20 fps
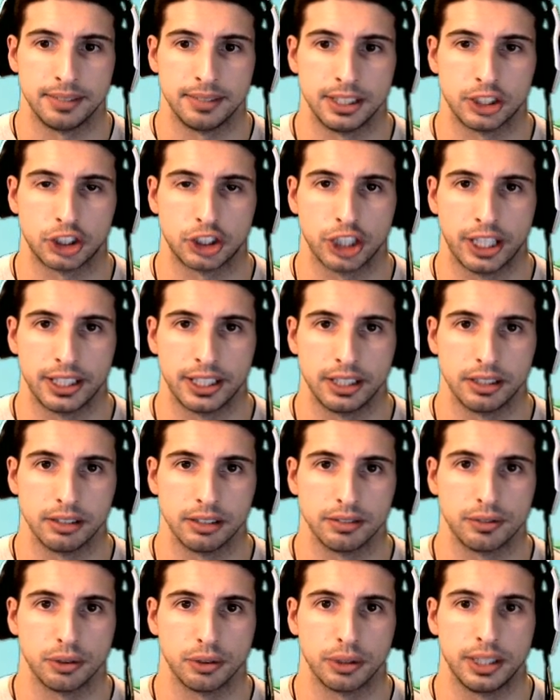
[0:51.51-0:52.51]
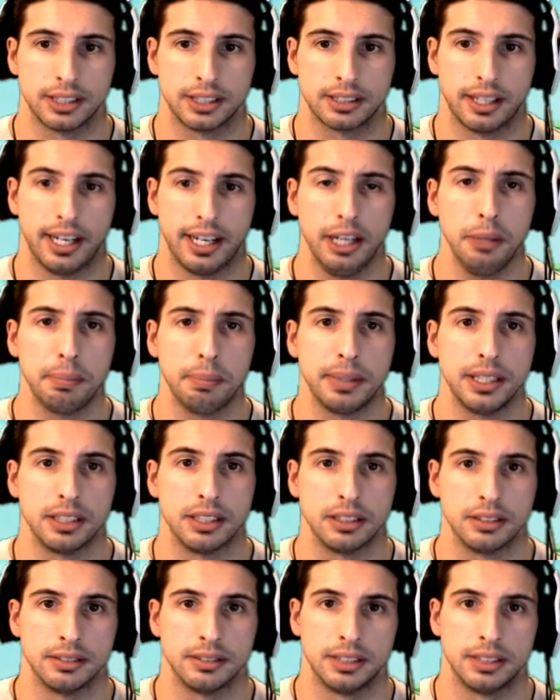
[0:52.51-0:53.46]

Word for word: it's shiny on the floor. It's a hairpin.